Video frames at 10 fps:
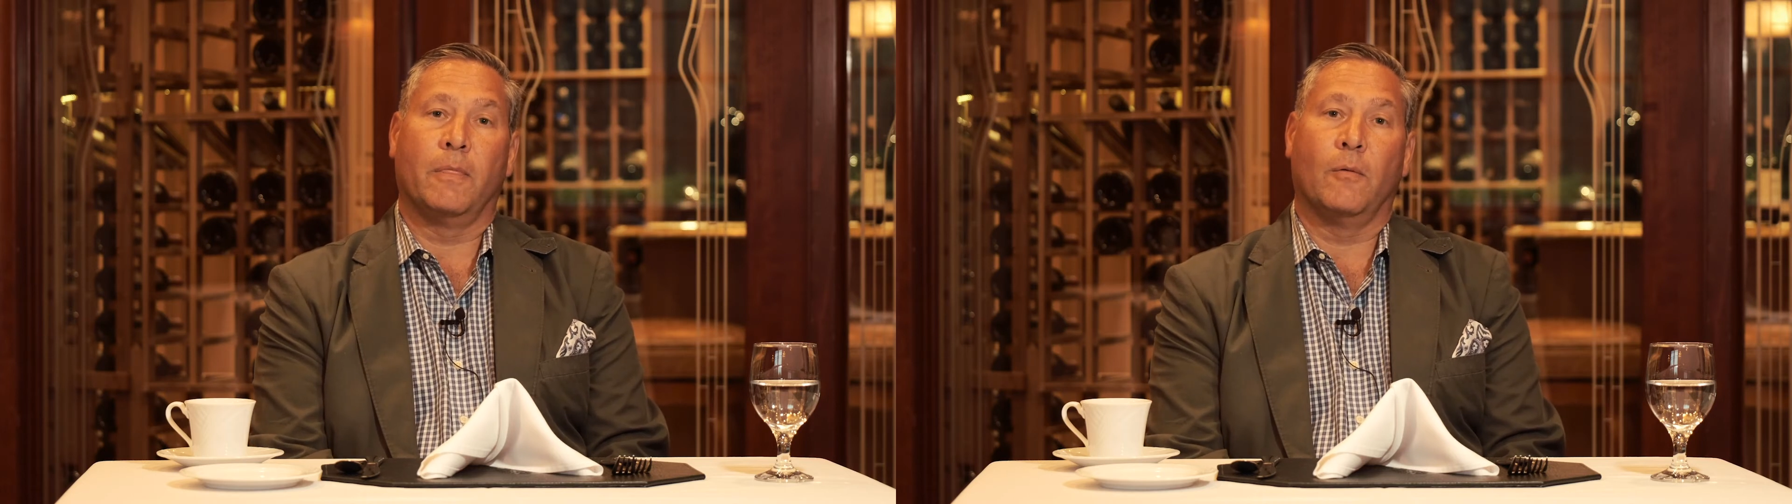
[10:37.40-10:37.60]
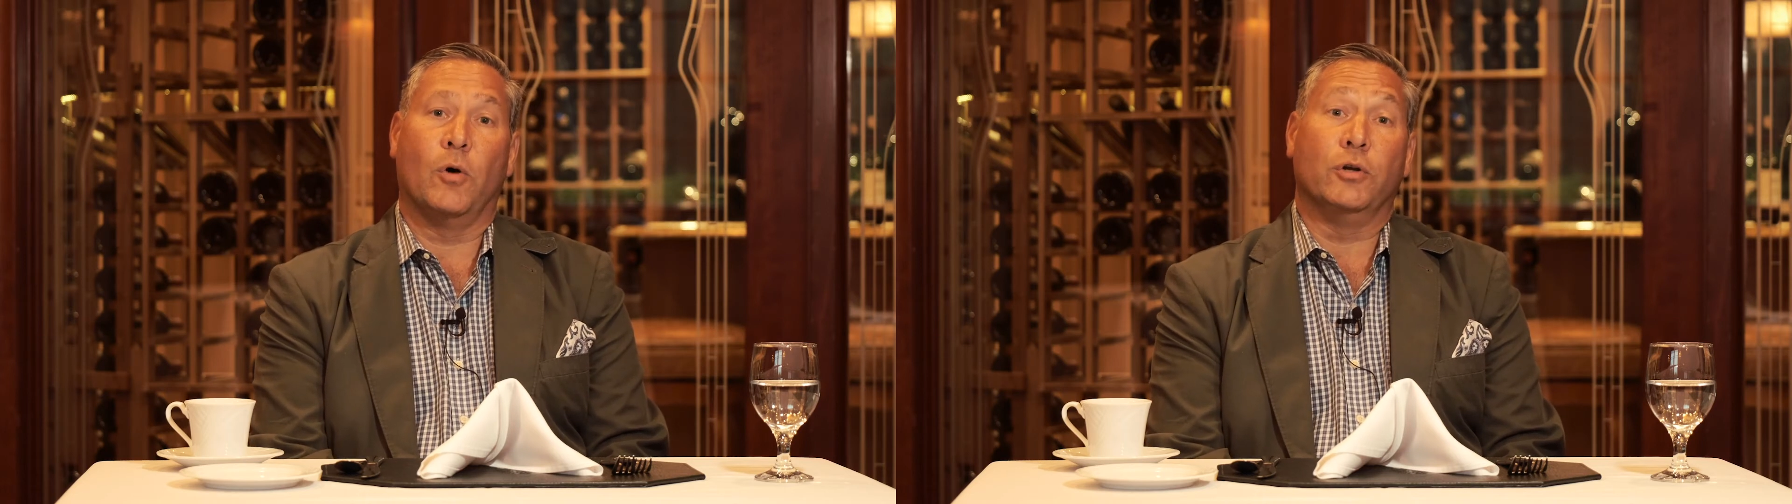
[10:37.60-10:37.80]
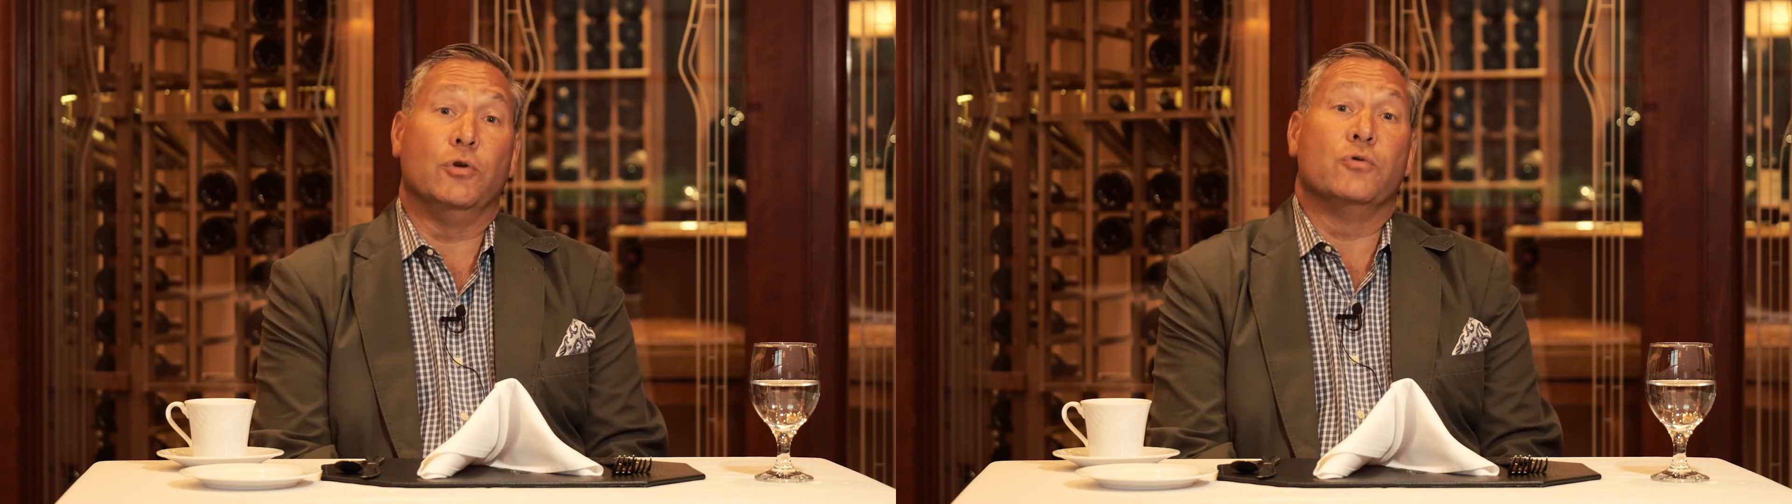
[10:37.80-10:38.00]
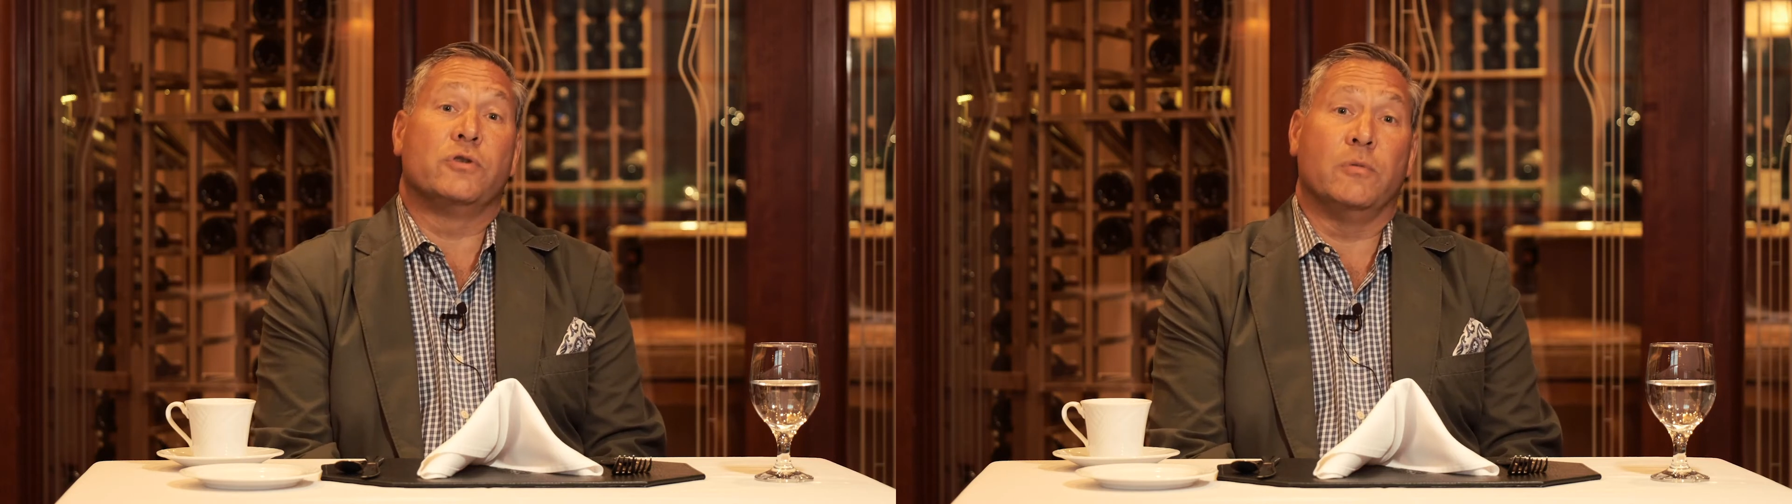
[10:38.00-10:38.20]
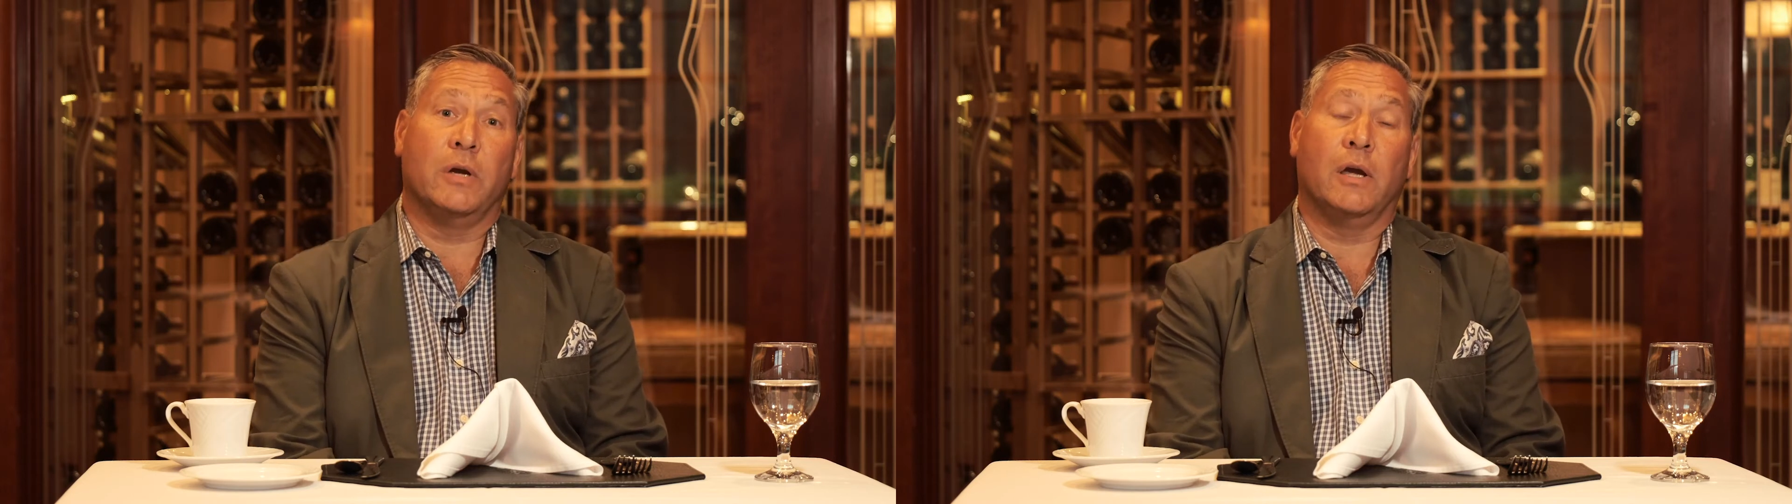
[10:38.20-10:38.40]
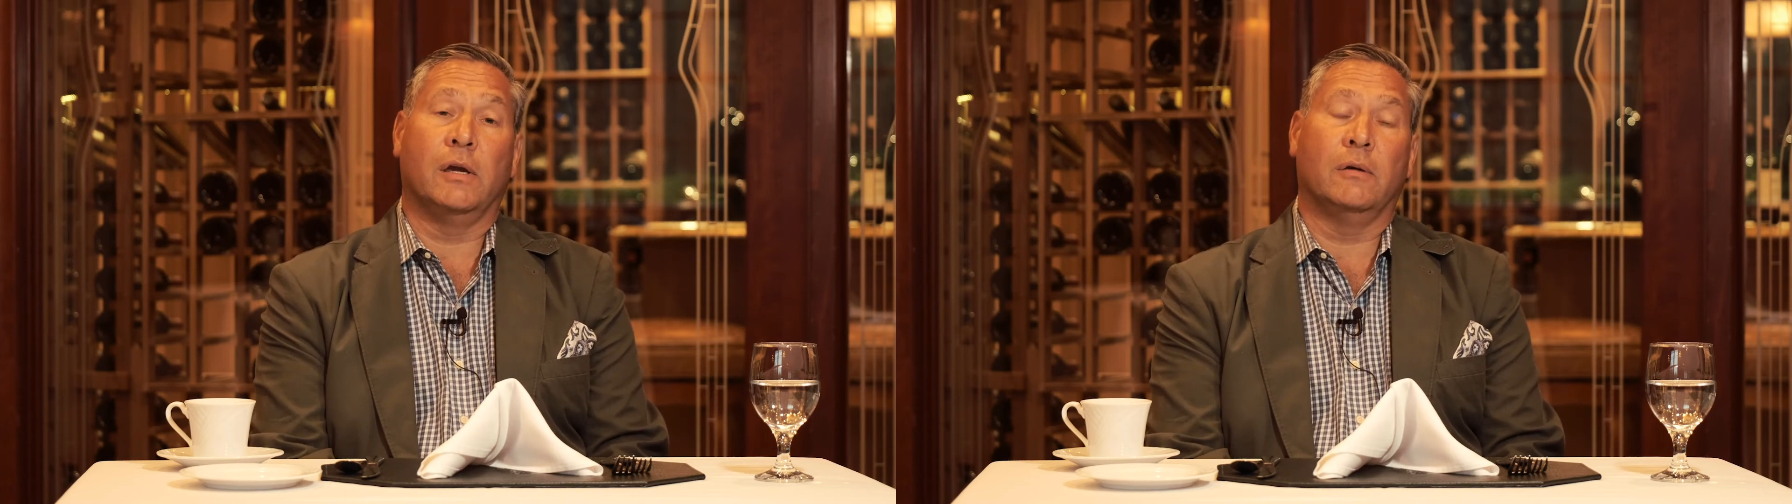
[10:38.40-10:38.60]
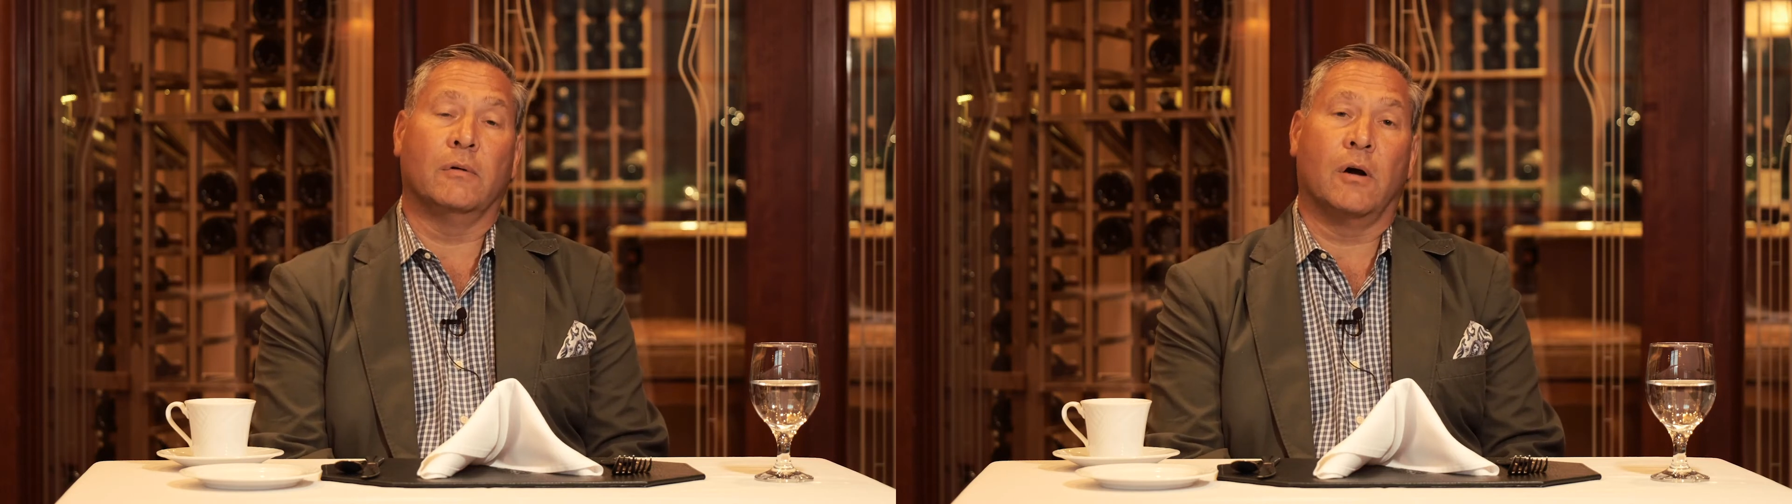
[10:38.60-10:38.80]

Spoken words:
What used to be